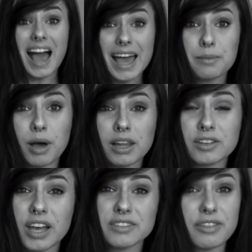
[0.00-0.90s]
I
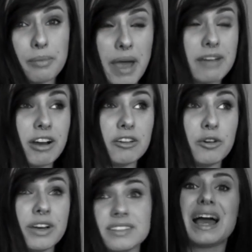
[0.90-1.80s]
apologize for the background
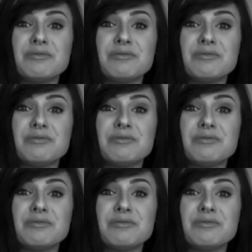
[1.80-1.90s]
noise.